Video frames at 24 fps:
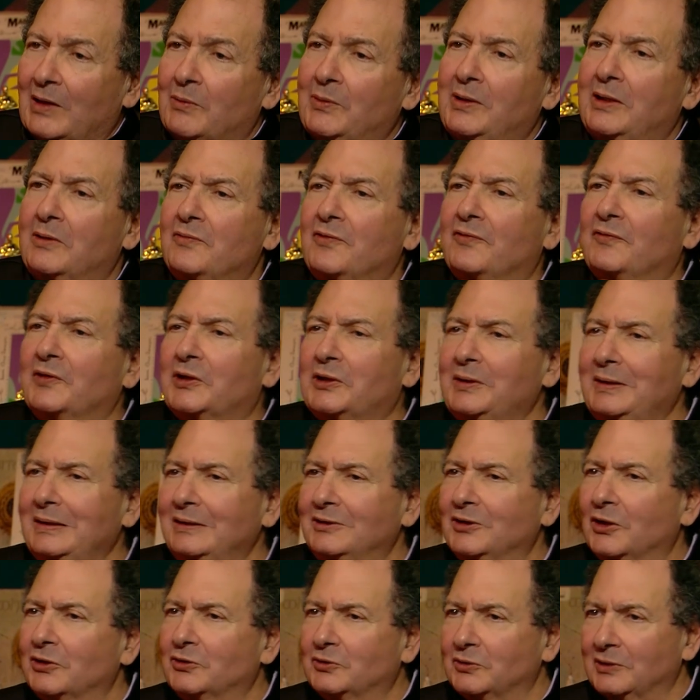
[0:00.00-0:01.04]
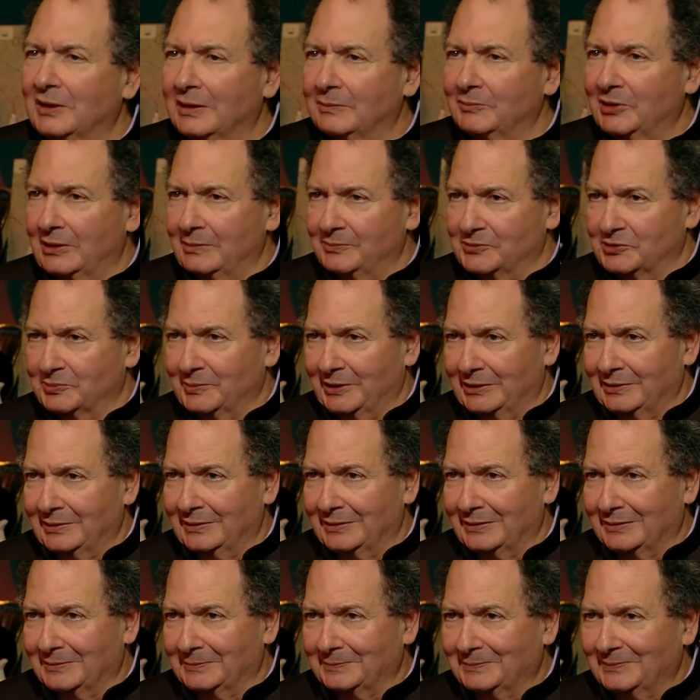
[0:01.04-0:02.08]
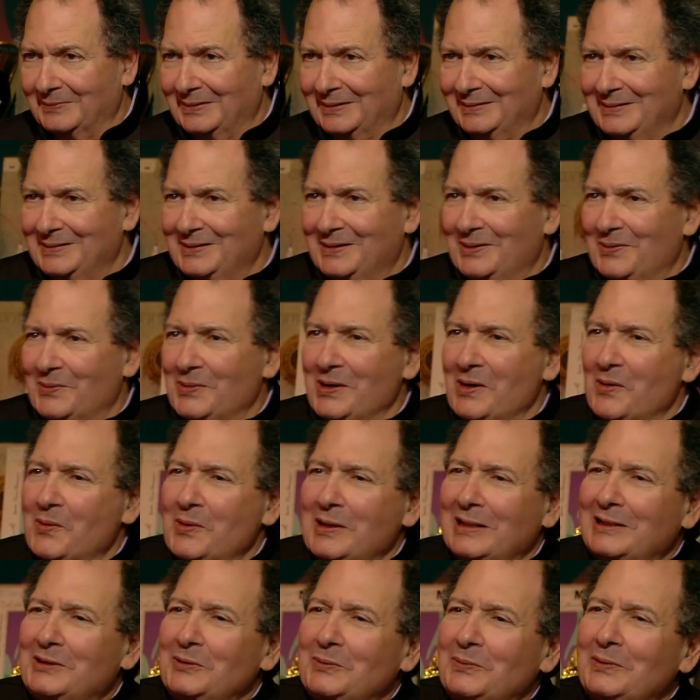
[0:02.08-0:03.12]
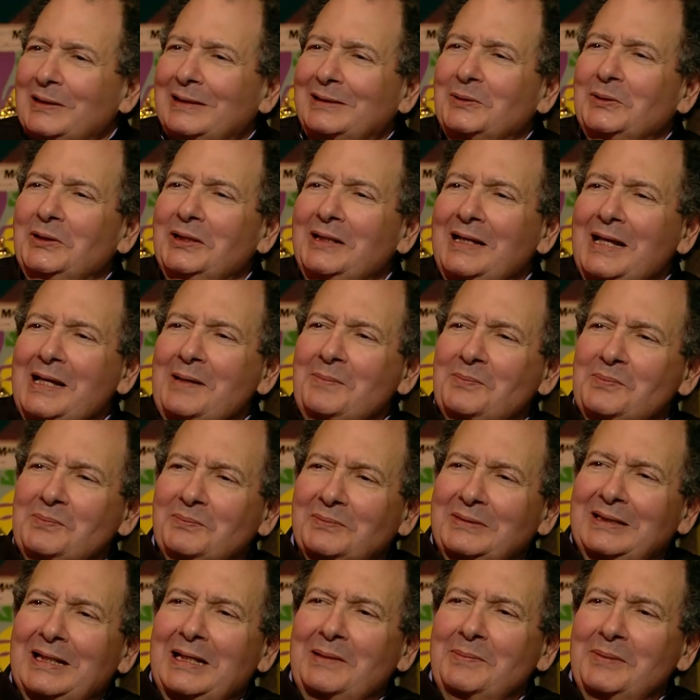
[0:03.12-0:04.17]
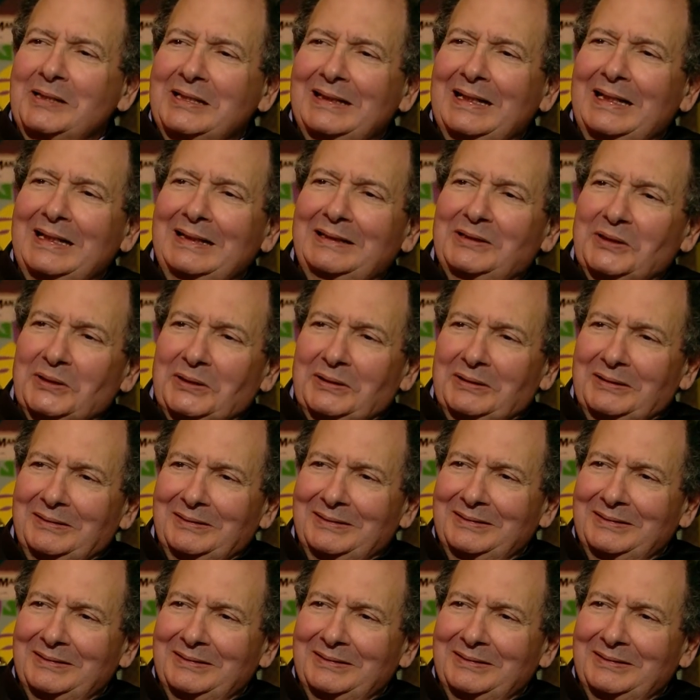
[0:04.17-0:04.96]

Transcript: We've agreed not to name names, Mahek. We'll do the naming later.